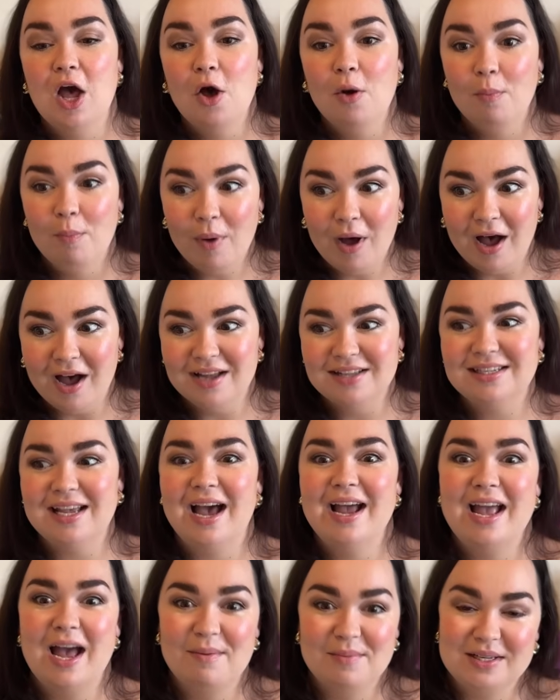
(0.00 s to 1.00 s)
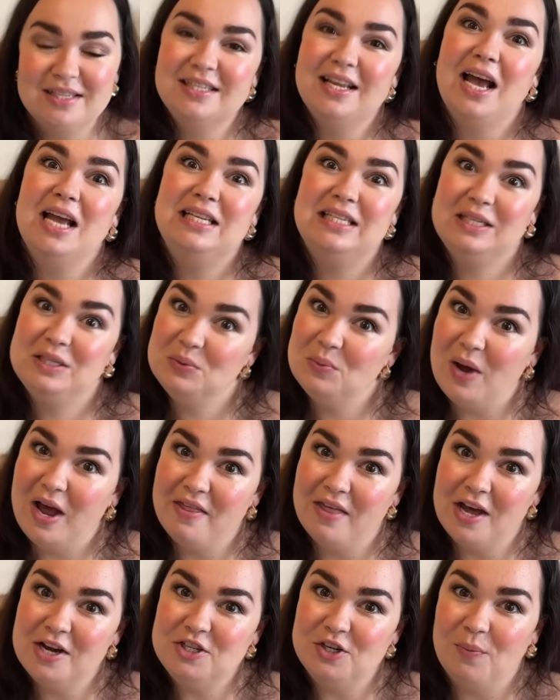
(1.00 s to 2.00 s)
but I am excited to wear
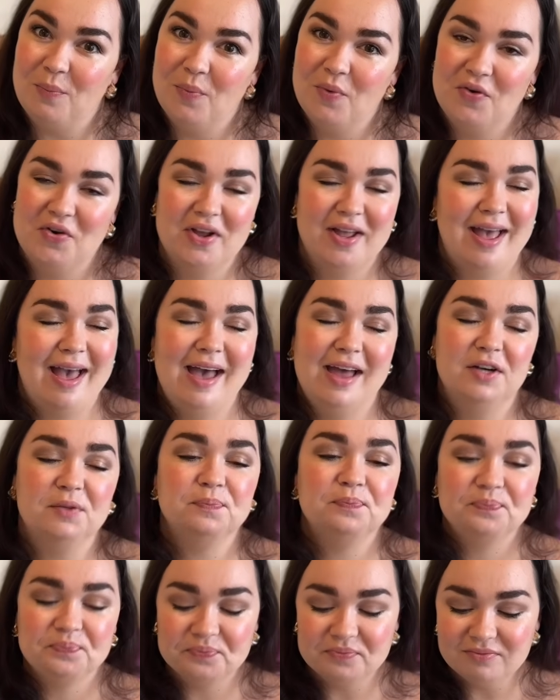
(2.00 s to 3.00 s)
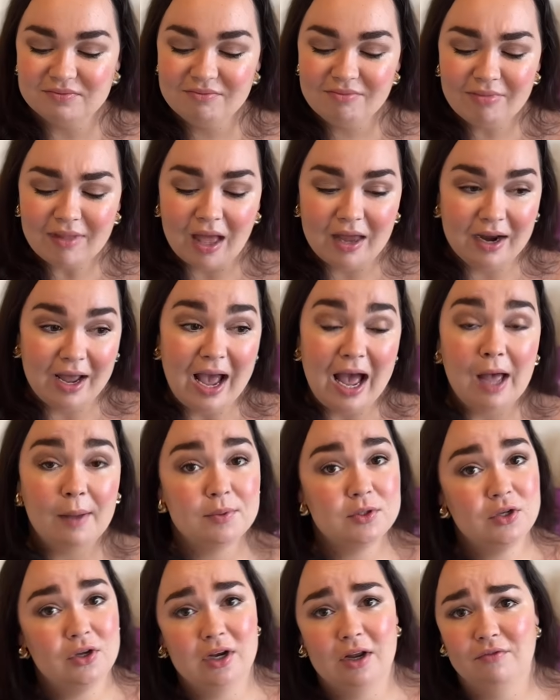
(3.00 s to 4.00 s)
that jumper again. And I
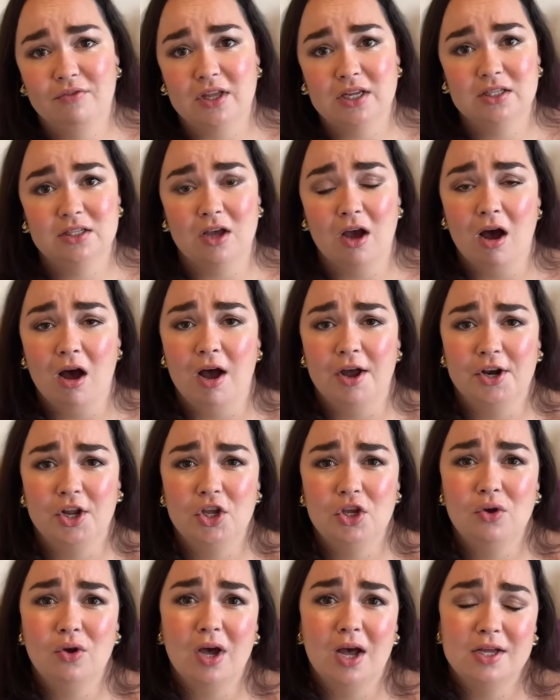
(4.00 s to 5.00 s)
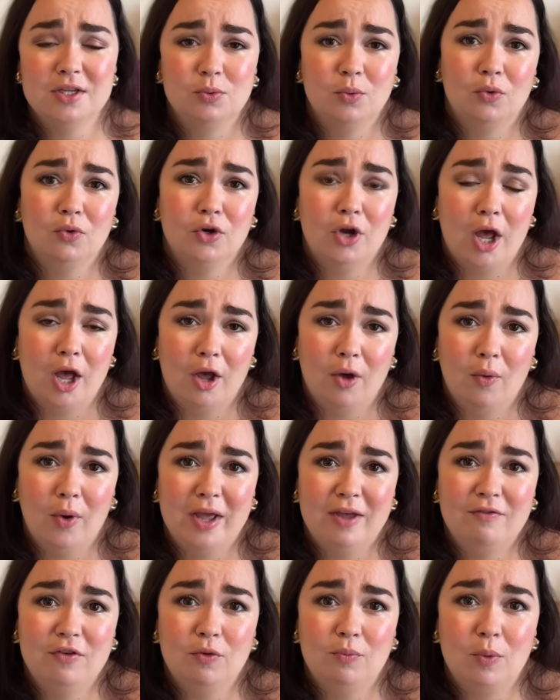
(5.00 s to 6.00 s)
absolutely love this yarn. You guys will know,
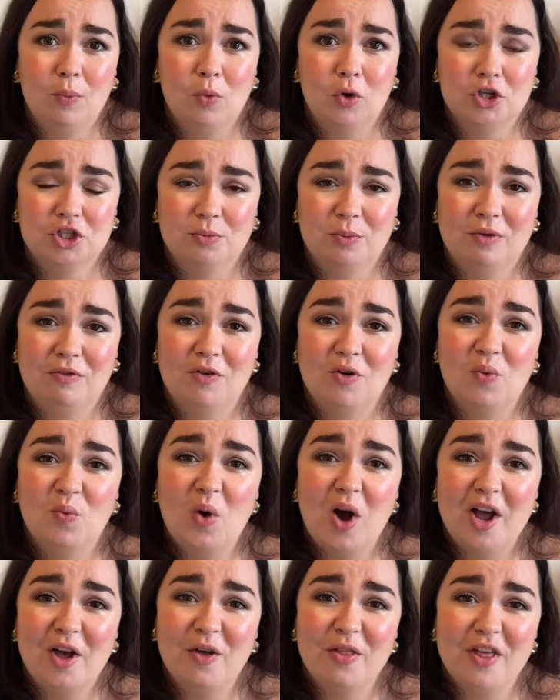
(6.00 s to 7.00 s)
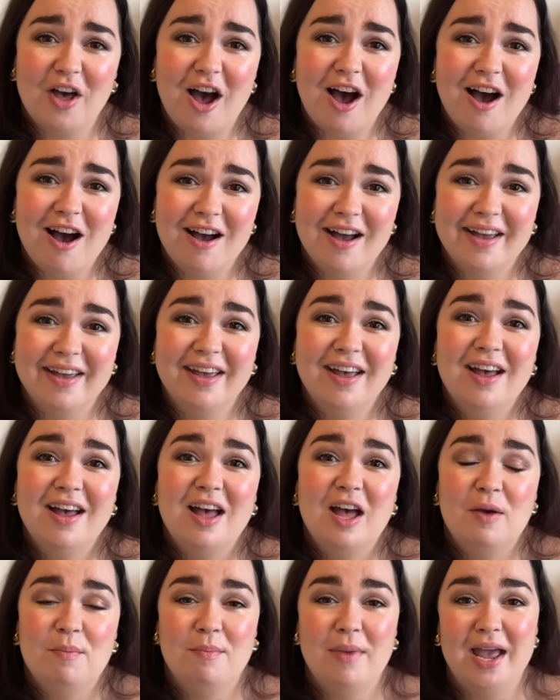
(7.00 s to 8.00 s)
if you've been watching me for a while, that I
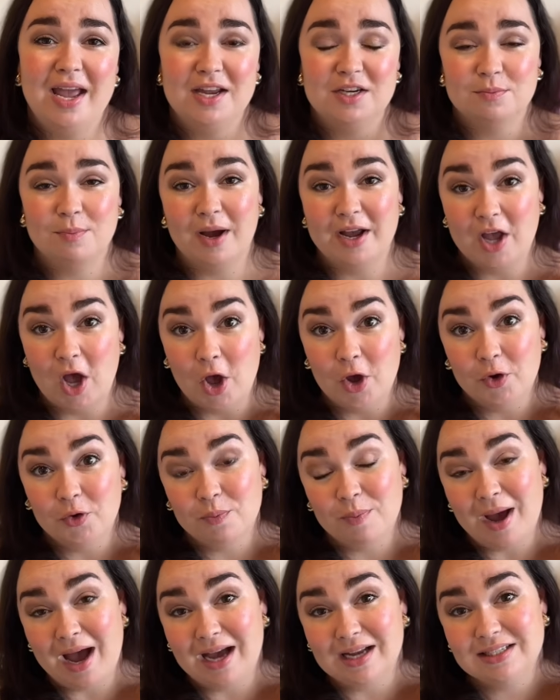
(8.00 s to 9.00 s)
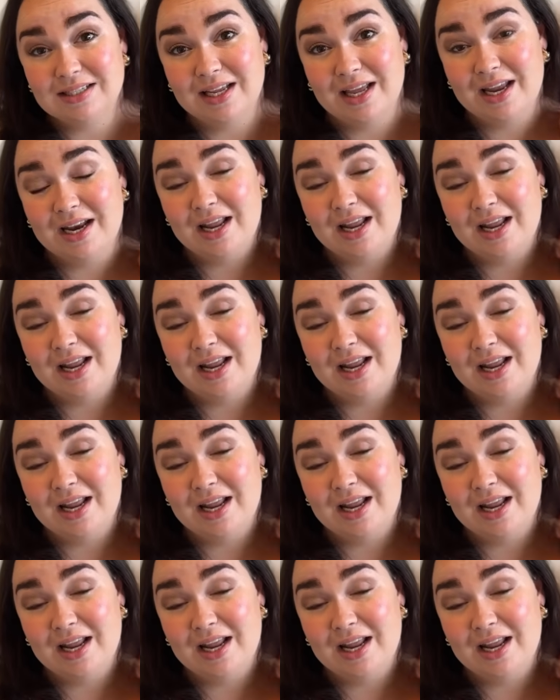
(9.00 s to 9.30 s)
made my own pattern,